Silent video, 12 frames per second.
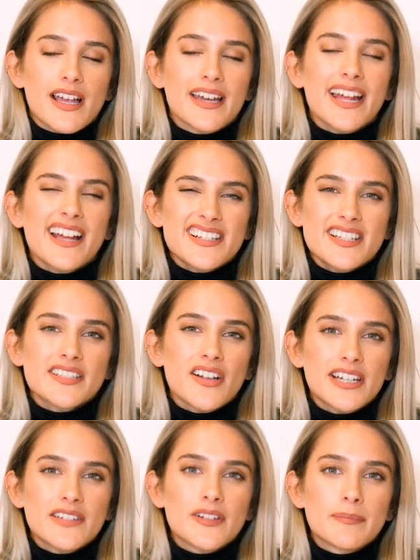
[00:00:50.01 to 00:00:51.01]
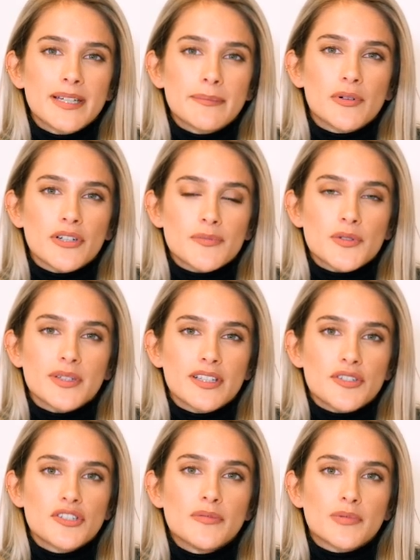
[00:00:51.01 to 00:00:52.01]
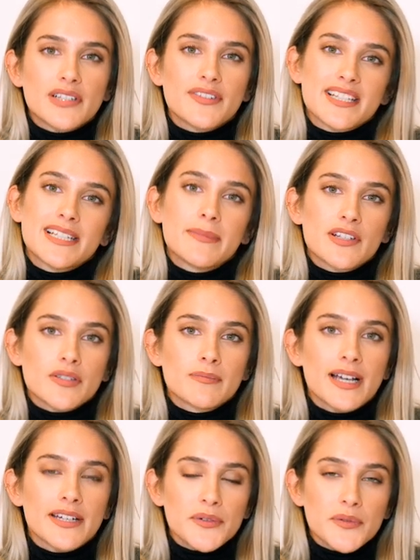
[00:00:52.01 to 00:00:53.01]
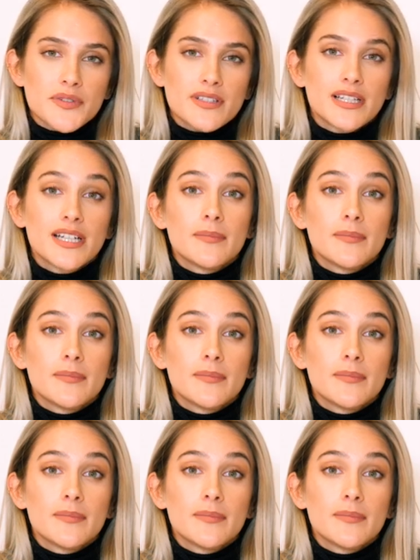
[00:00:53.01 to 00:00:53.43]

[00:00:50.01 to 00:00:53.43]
and acts as kind of a midpoint between the two previously mentioned panels,